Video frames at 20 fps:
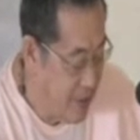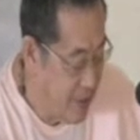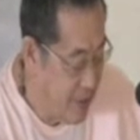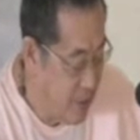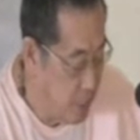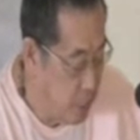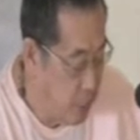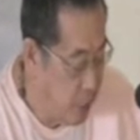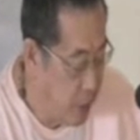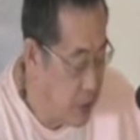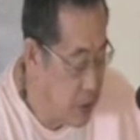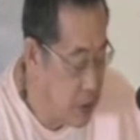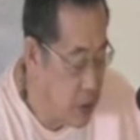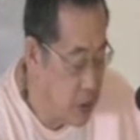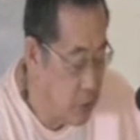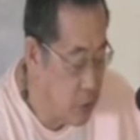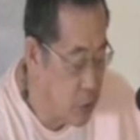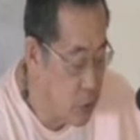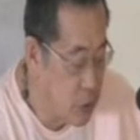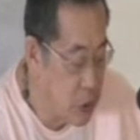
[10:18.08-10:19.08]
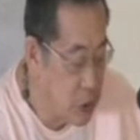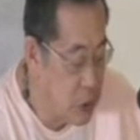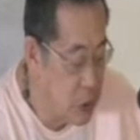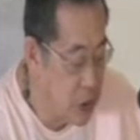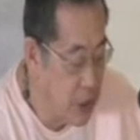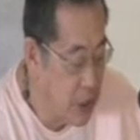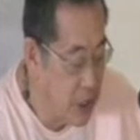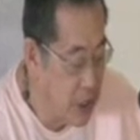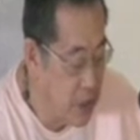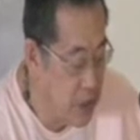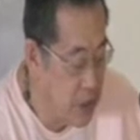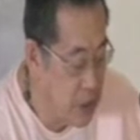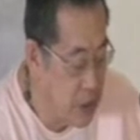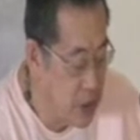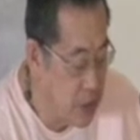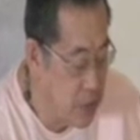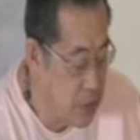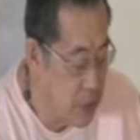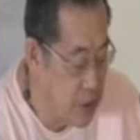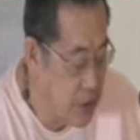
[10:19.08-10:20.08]
praise of Krishna, and then
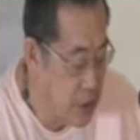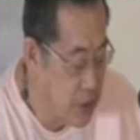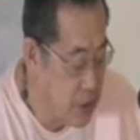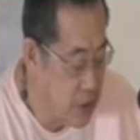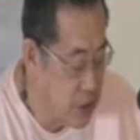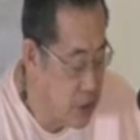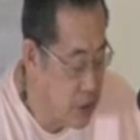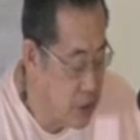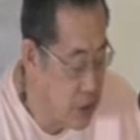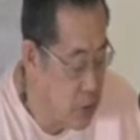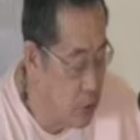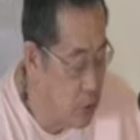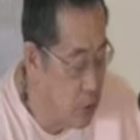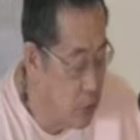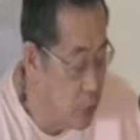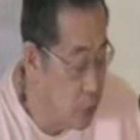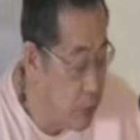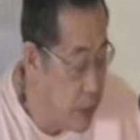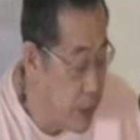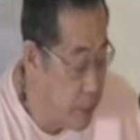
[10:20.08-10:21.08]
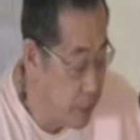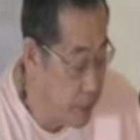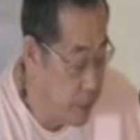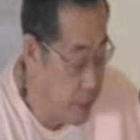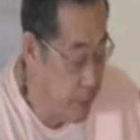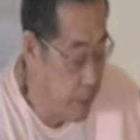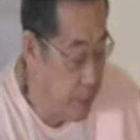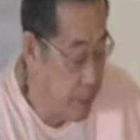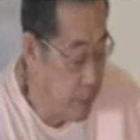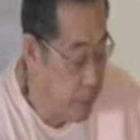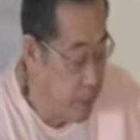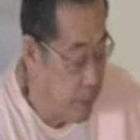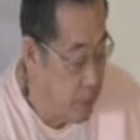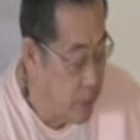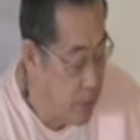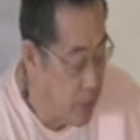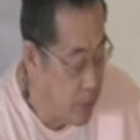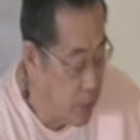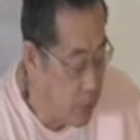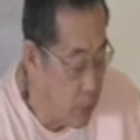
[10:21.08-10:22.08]
she begins to weep
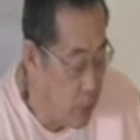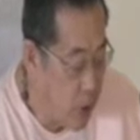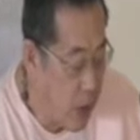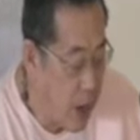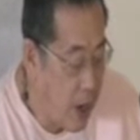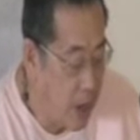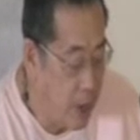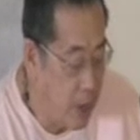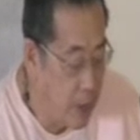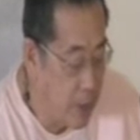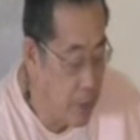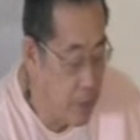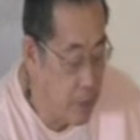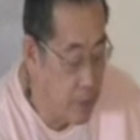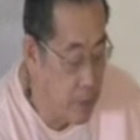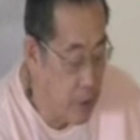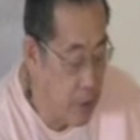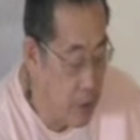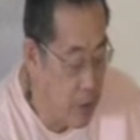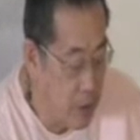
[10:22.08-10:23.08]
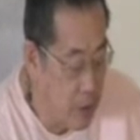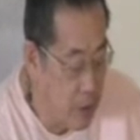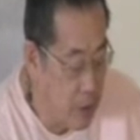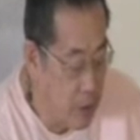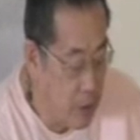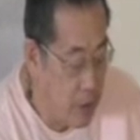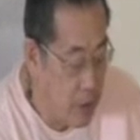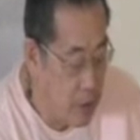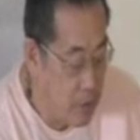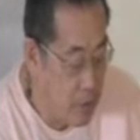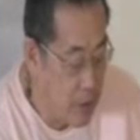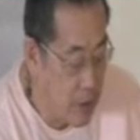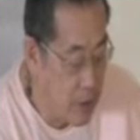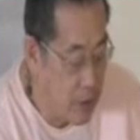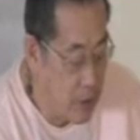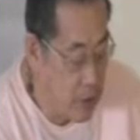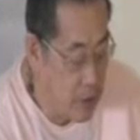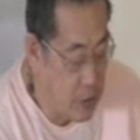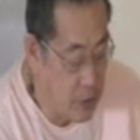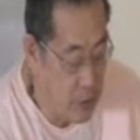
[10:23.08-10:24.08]
or cry,
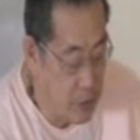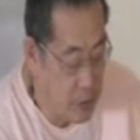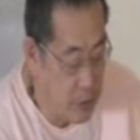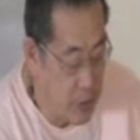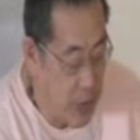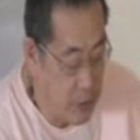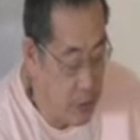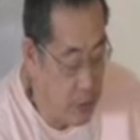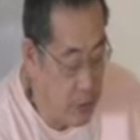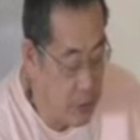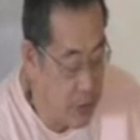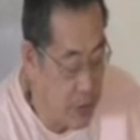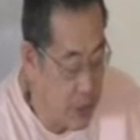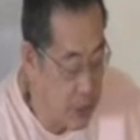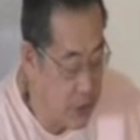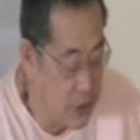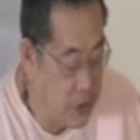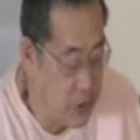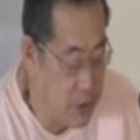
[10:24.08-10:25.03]
very loudly actually,